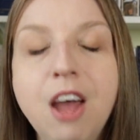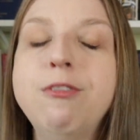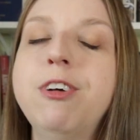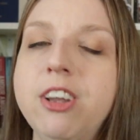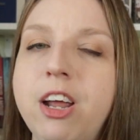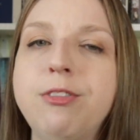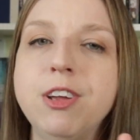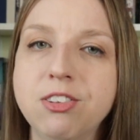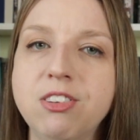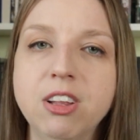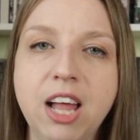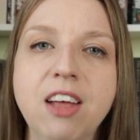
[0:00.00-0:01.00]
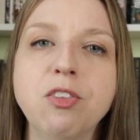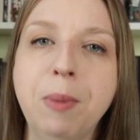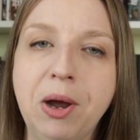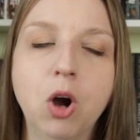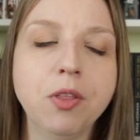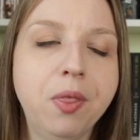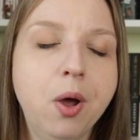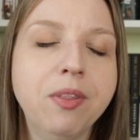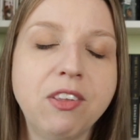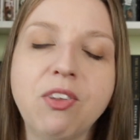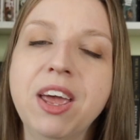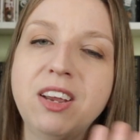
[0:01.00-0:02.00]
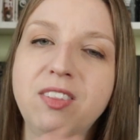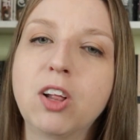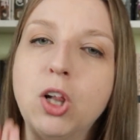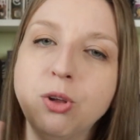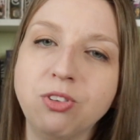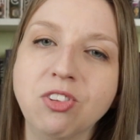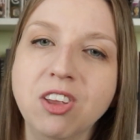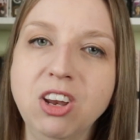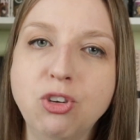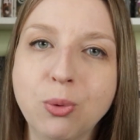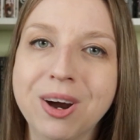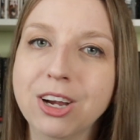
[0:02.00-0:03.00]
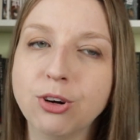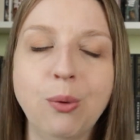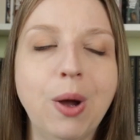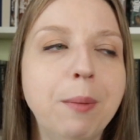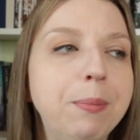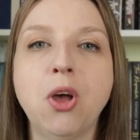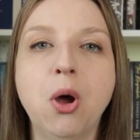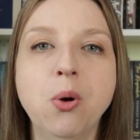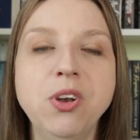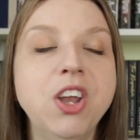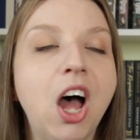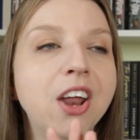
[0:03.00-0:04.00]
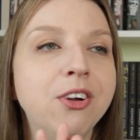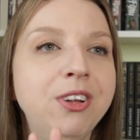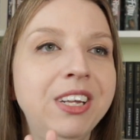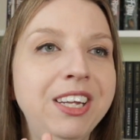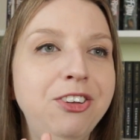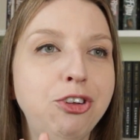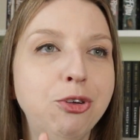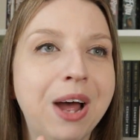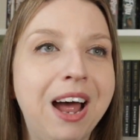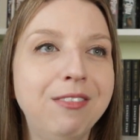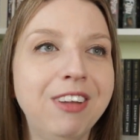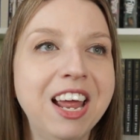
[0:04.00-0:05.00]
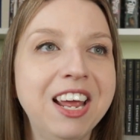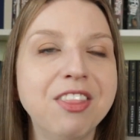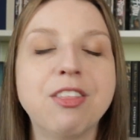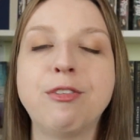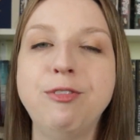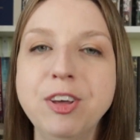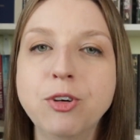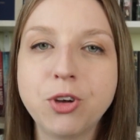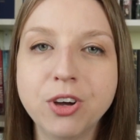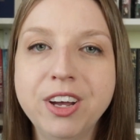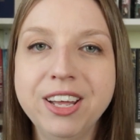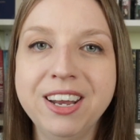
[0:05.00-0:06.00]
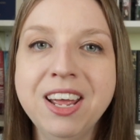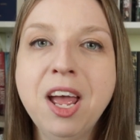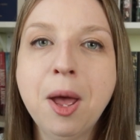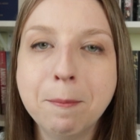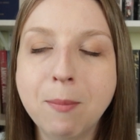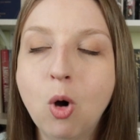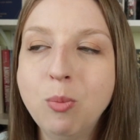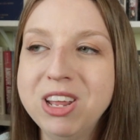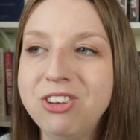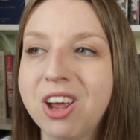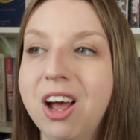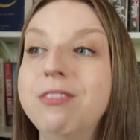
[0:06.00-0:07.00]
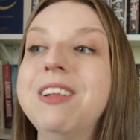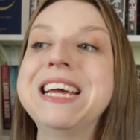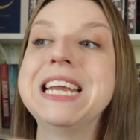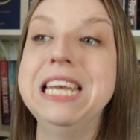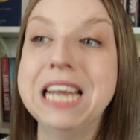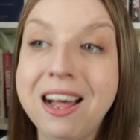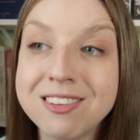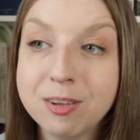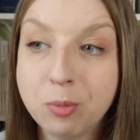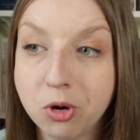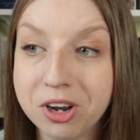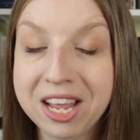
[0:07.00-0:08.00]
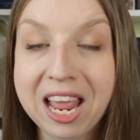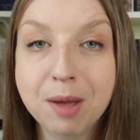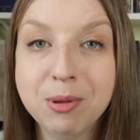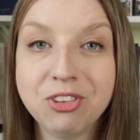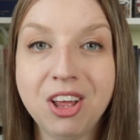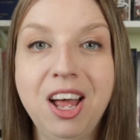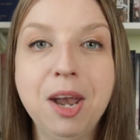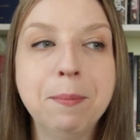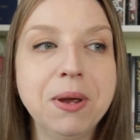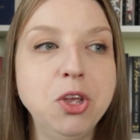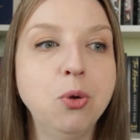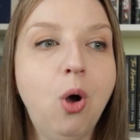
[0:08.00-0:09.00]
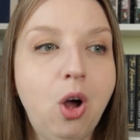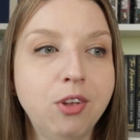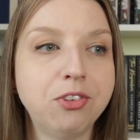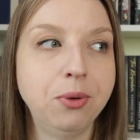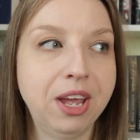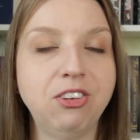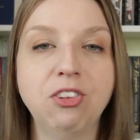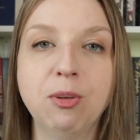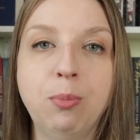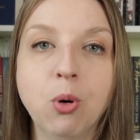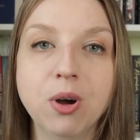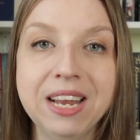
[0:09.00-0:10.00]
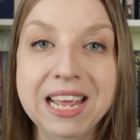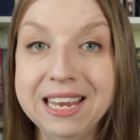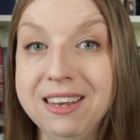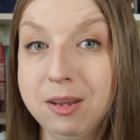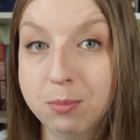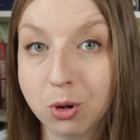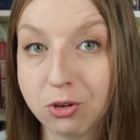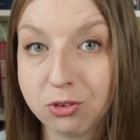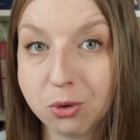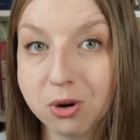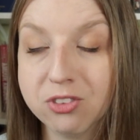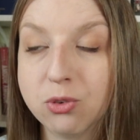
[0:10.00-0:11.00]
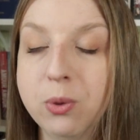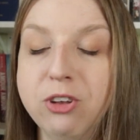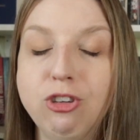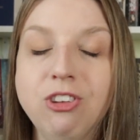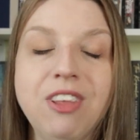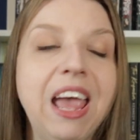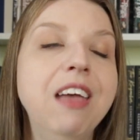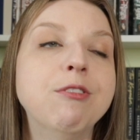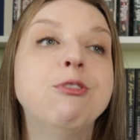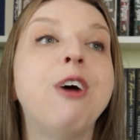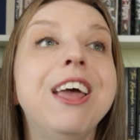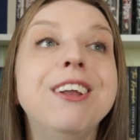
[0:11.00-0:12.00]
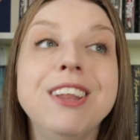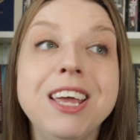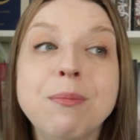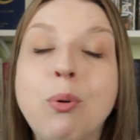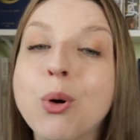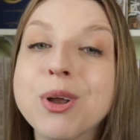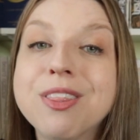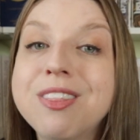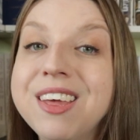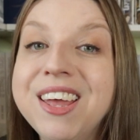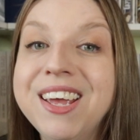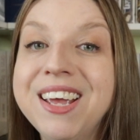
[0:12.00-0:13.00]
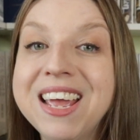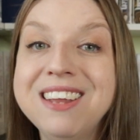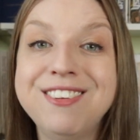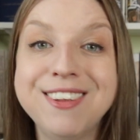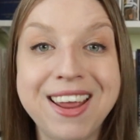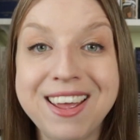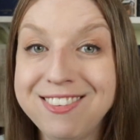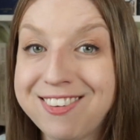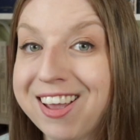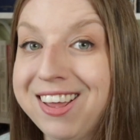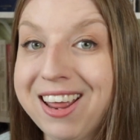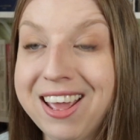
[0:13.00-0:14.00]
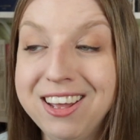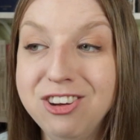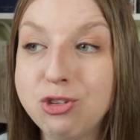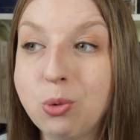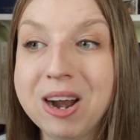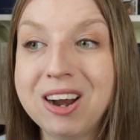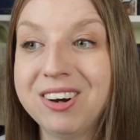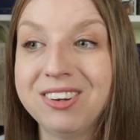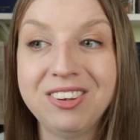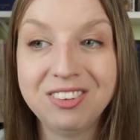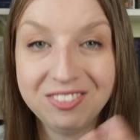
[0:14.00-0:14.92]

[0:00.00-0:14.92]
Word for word: Philadelphia still has my heart though. That's like the closest city to where I grew up. So not only do you have like the feel good moment of like not supporting Amazon, but you also get to support indie bookstores, which is a vitally important thing in today's day and age where